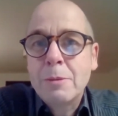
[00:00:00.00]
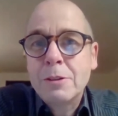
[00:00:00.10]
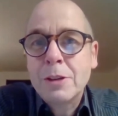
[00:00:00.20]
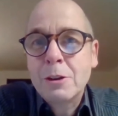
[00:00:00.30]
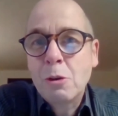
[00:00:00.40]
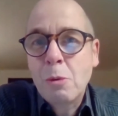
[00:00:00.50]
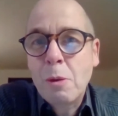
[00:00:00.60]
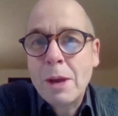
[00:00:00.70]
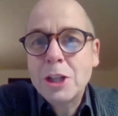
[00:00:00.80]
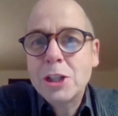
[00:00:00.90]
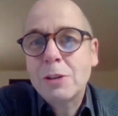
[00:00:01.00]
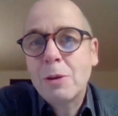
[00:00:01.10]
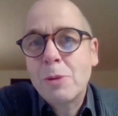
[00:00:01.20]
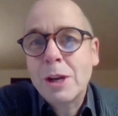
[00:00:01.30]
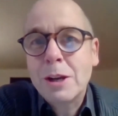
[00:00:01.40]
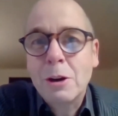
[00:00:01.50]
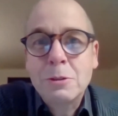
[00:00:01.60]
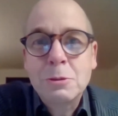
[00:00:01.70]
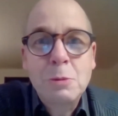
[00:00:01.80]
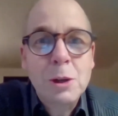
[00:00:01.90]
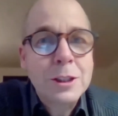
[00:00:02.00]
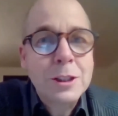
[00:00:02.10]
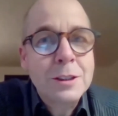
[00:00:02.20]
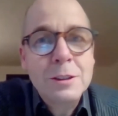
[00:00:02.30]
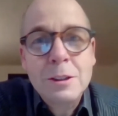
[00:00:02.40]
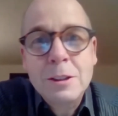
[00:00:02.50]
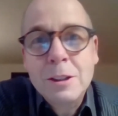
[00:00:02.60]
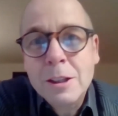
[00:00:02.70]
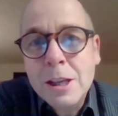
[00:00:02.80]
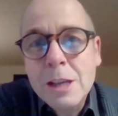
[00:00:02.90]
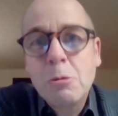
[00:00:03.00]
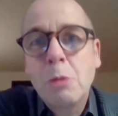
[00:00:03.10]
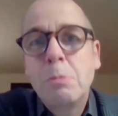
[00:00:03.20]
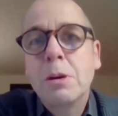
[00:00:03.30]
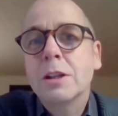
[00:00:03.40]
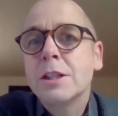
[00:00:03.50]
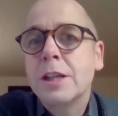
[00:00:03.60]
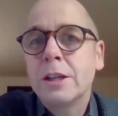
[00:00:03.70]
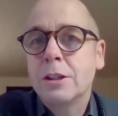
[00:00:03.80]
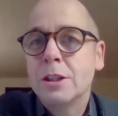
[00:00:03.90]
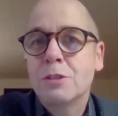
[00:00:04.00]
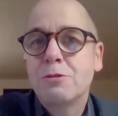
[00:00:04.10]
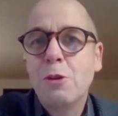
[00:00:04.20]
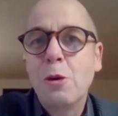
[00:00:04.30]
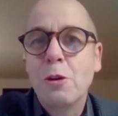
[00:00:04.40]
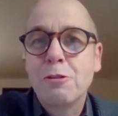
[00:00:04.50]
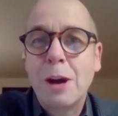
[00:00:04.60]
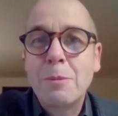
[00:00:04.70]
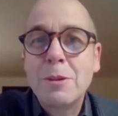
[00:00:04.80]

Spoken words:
I mean, you were mentioning that we are now working in e-mobility and so forth.